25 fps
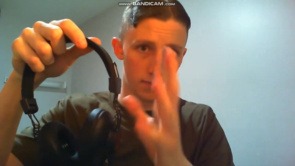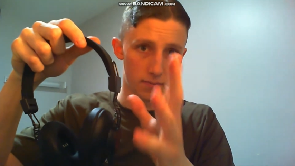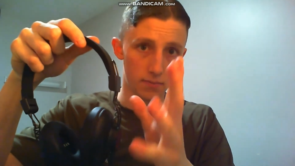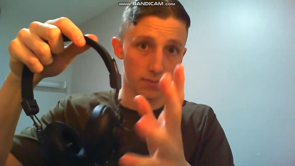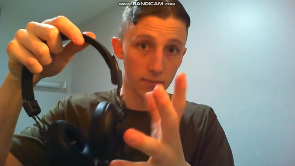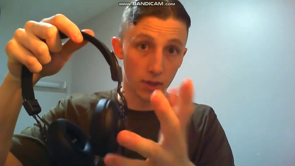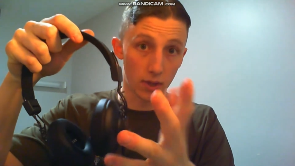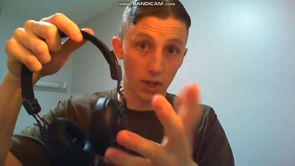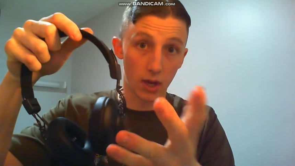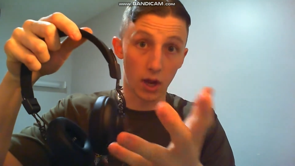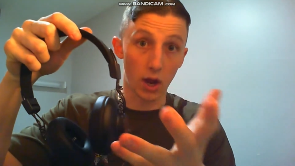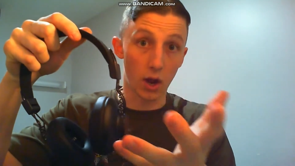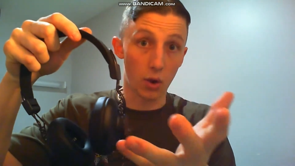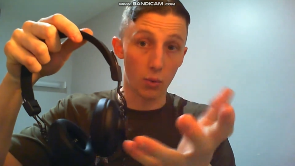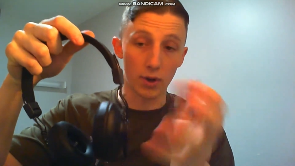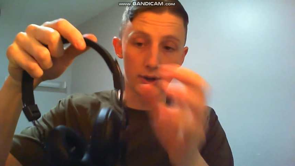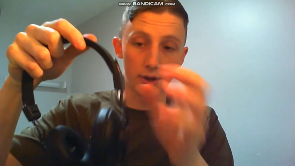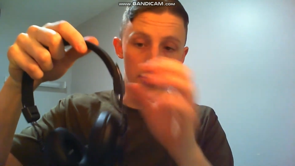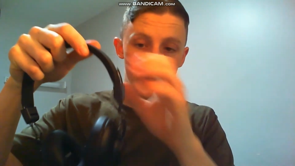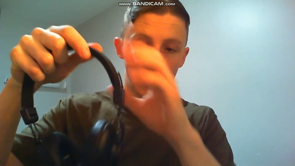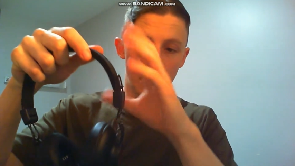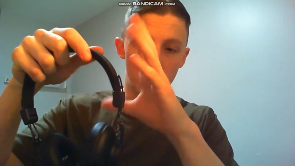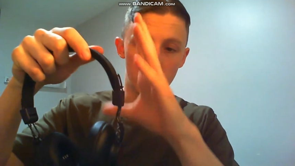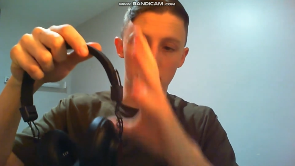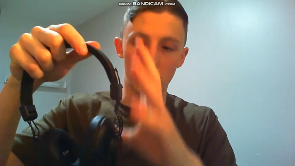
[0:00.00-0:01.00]
they are winning.
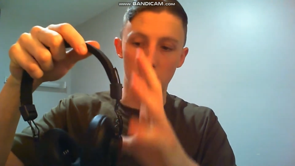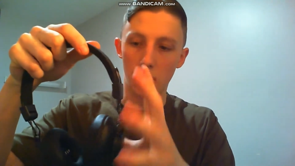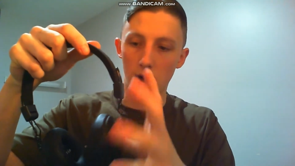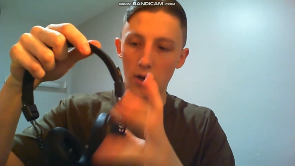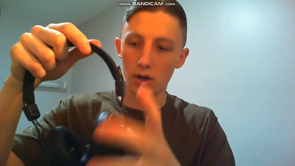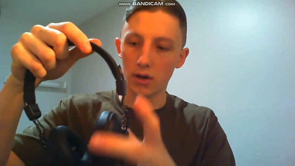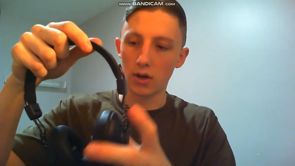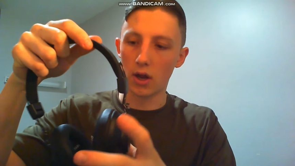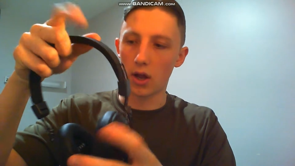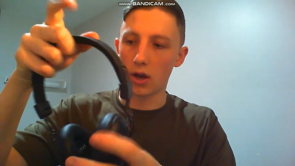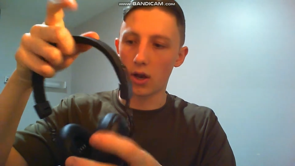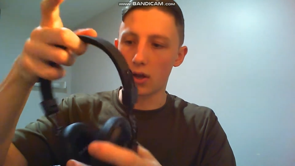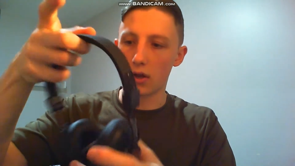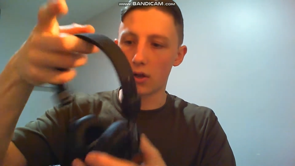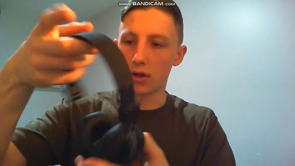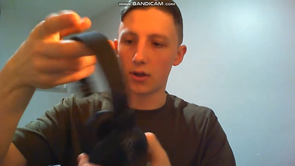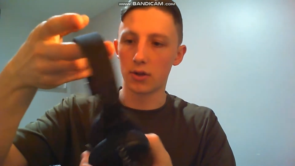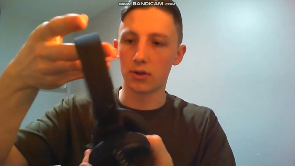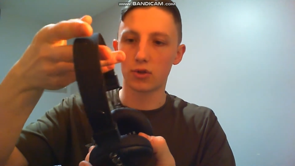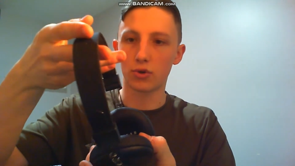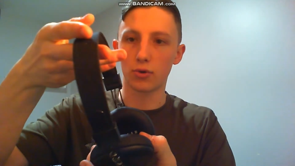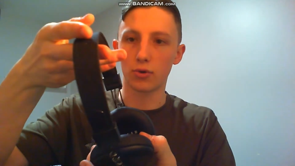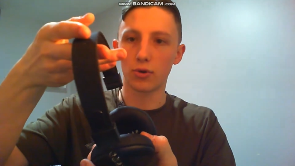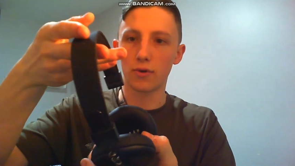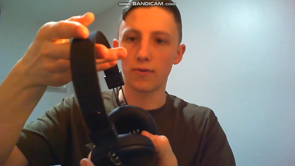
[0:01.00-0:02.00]
They're a dark colour,
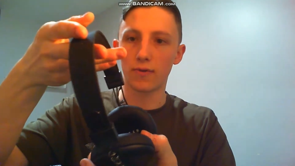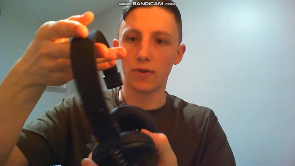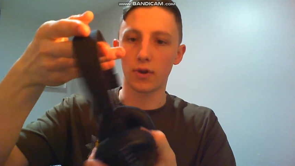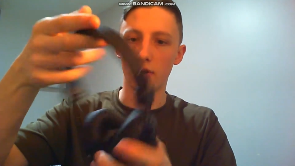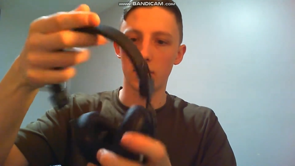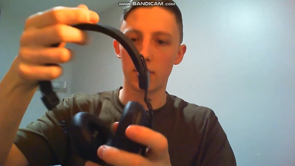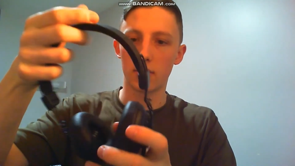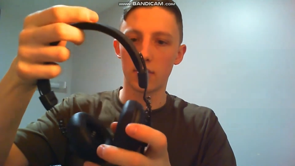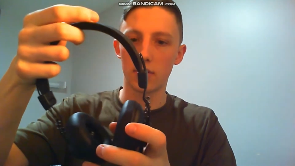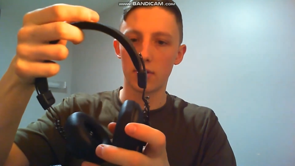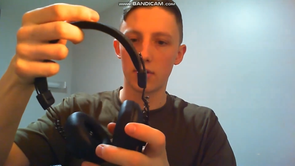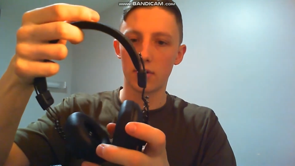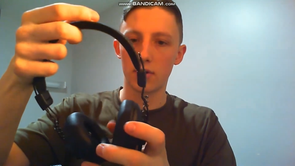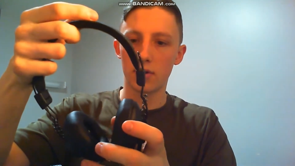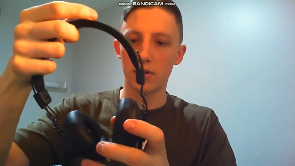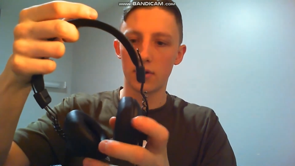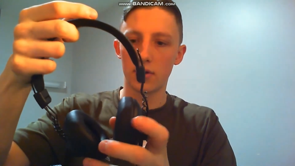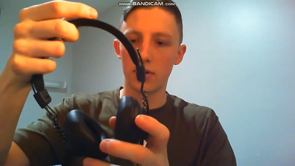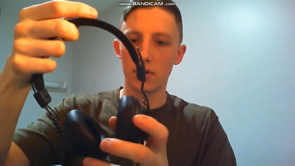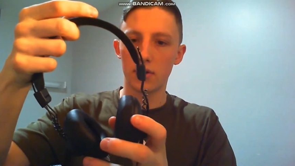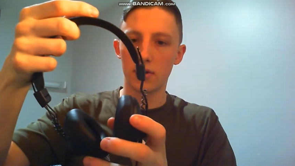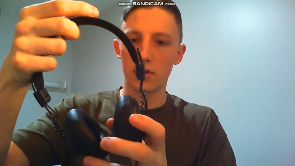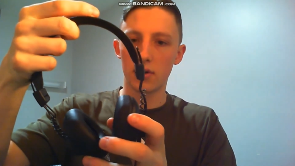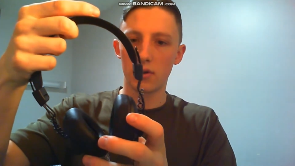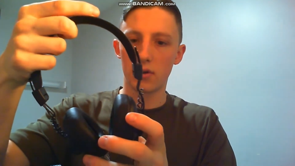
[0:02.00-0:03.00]
sort
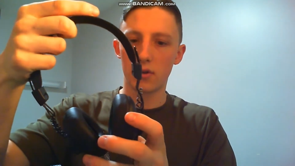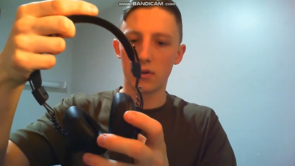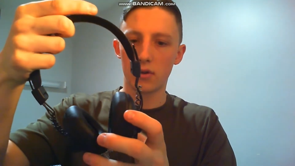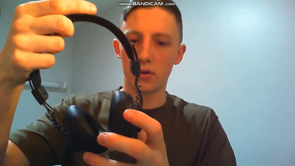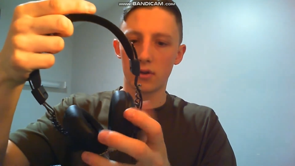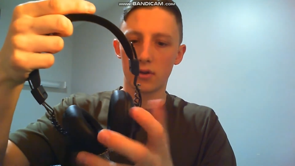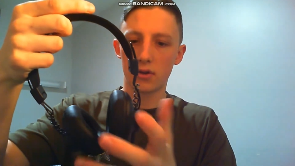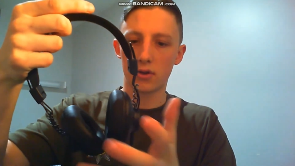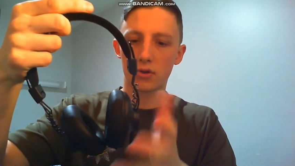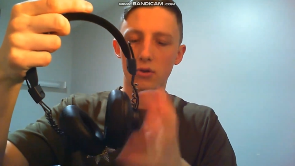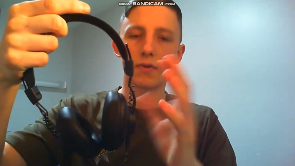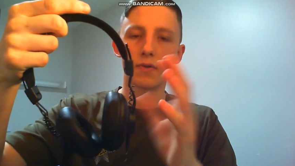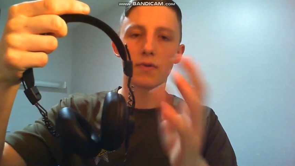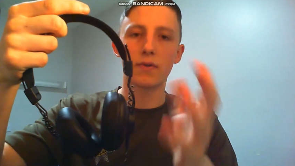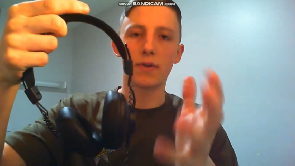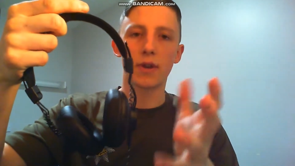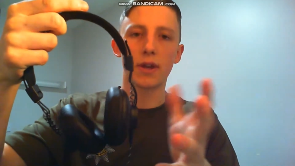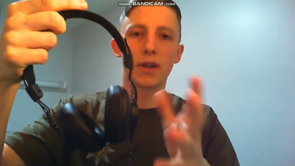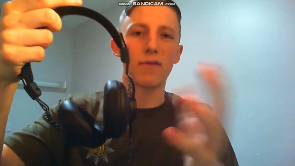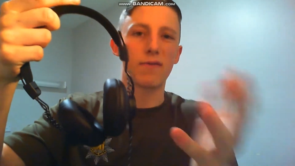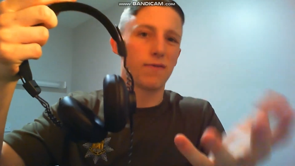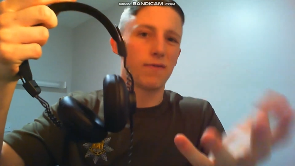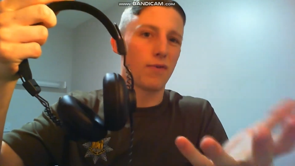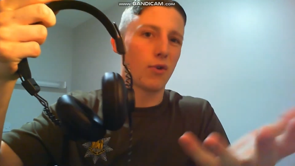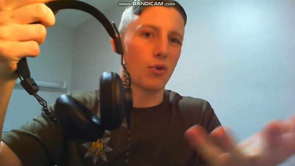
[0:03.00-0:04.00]
of like a
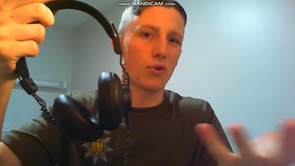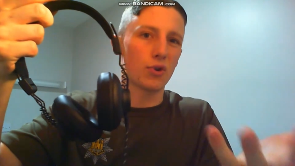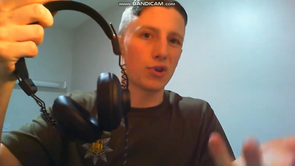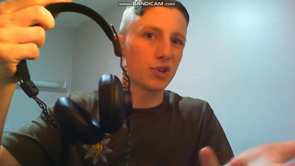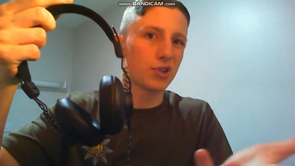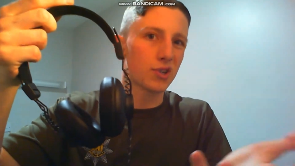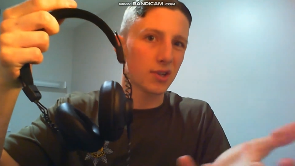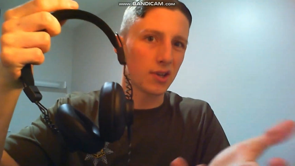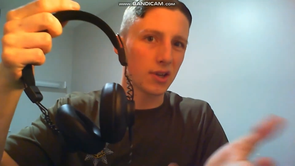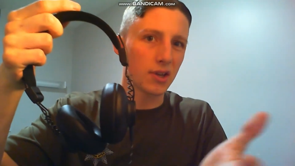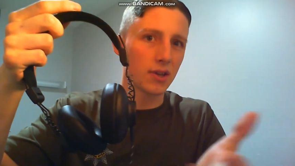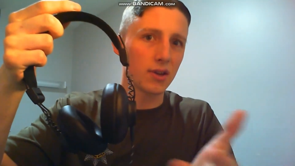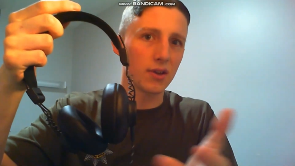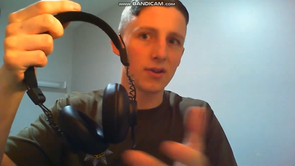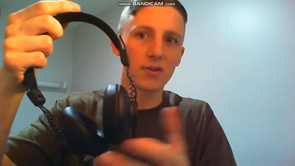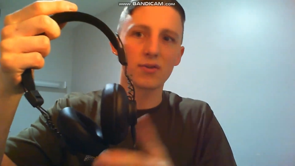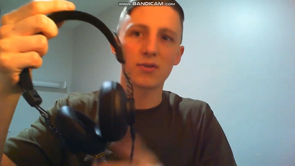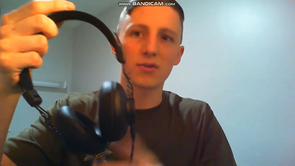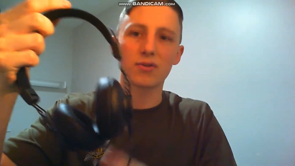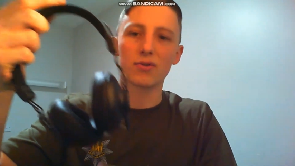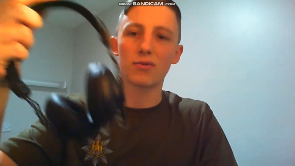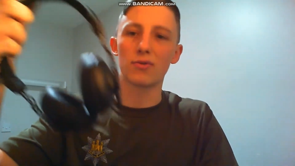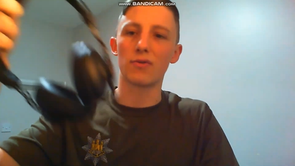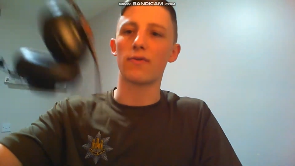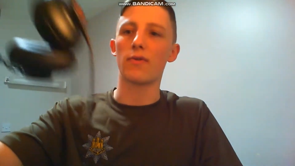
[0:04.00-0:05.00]
foresty
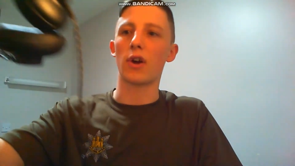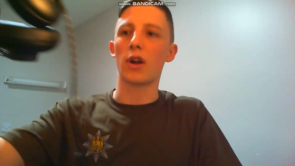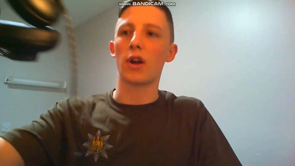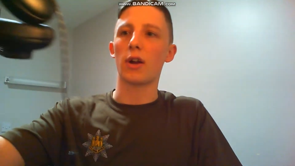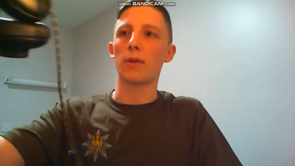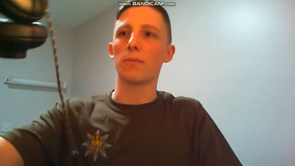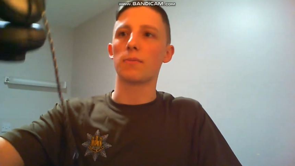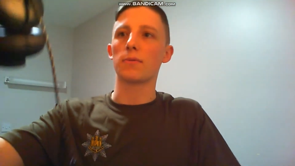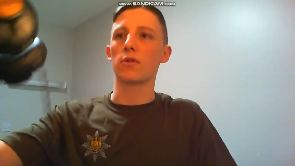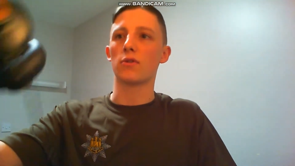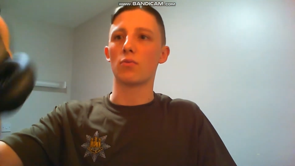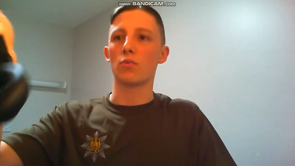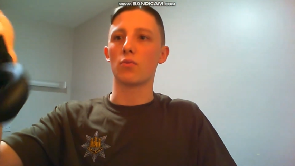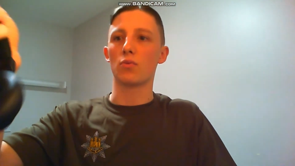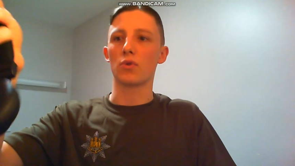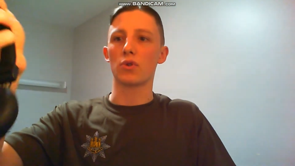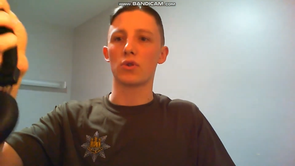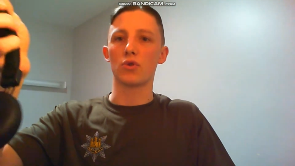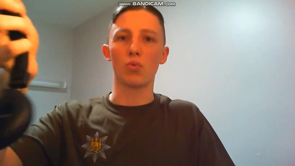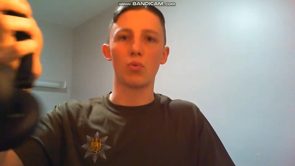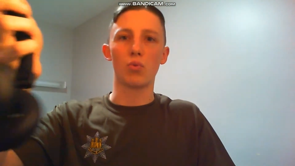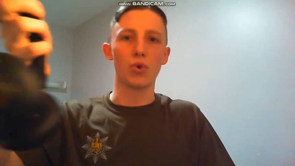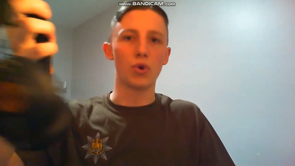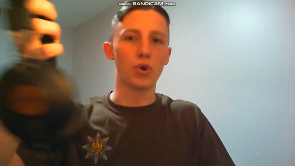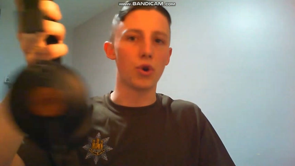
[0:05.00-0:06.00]
sort of vibe to them, with the
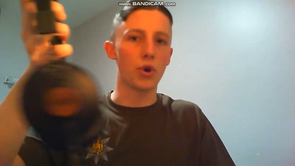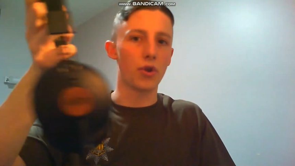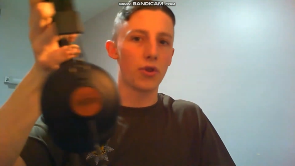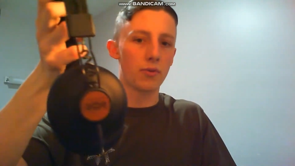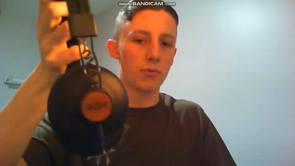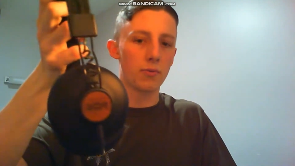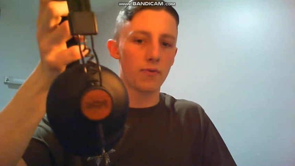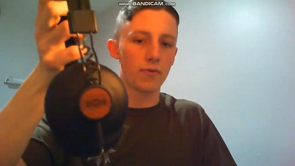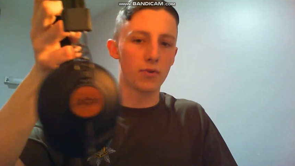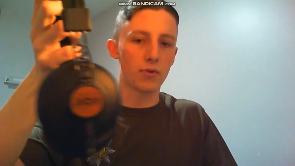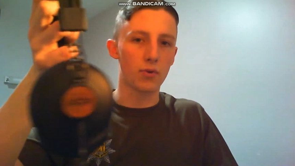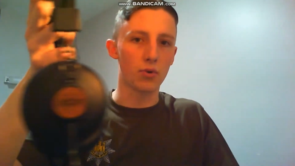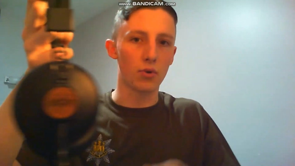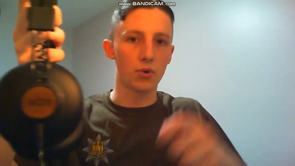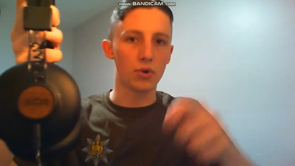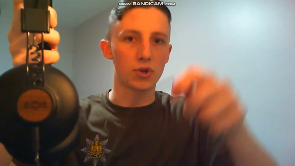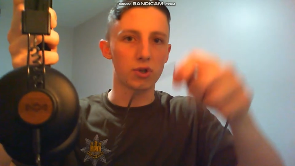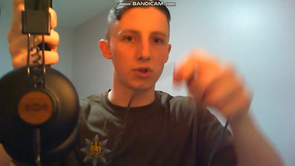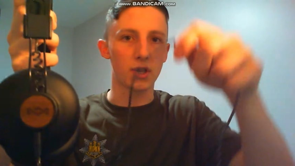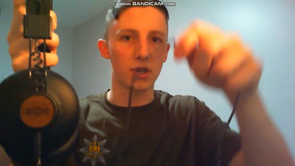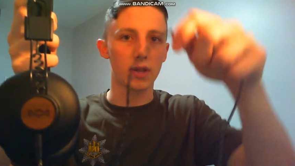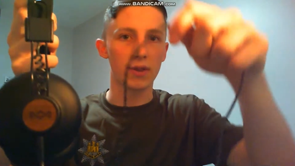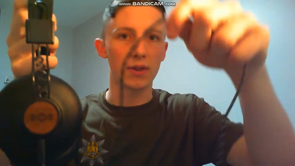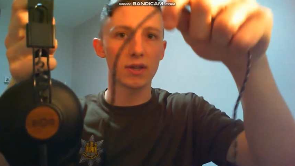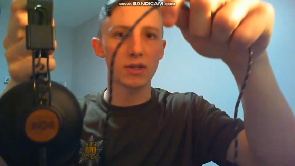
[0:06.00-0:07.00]
wood on them, of course. And
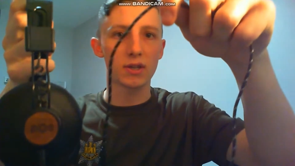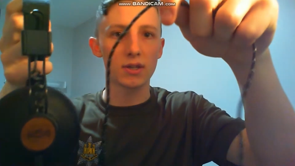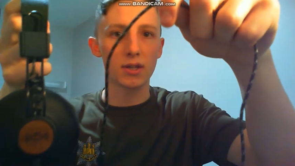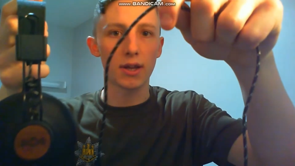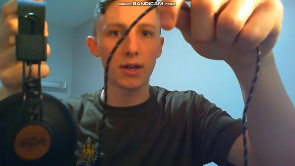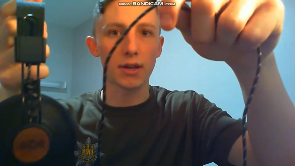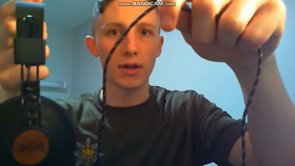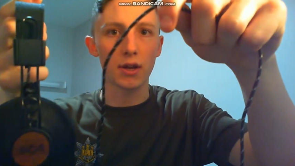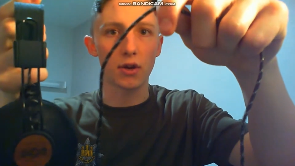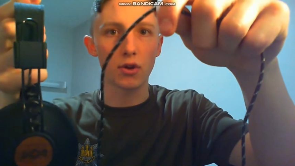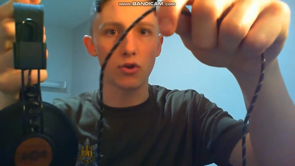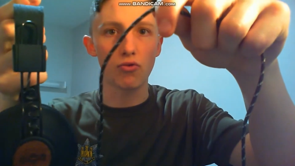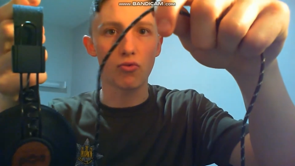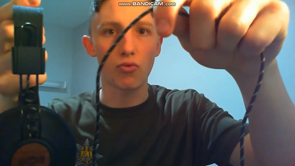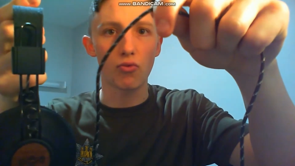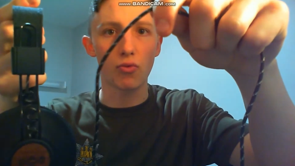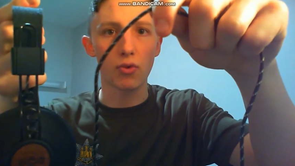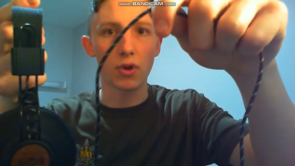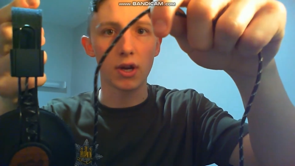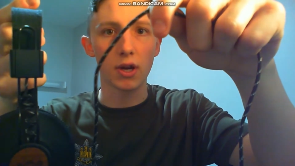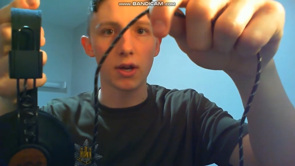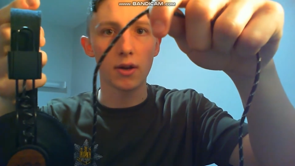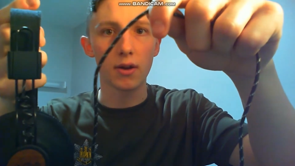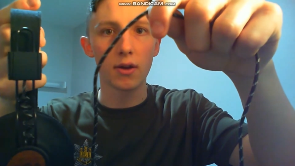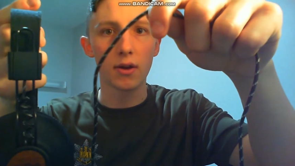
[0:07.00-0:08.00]
then this is like a
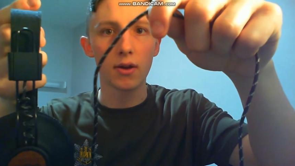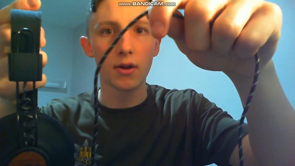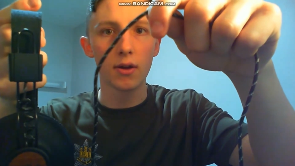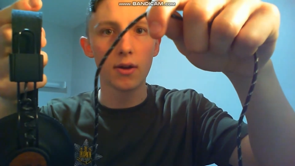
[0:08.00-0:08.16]
green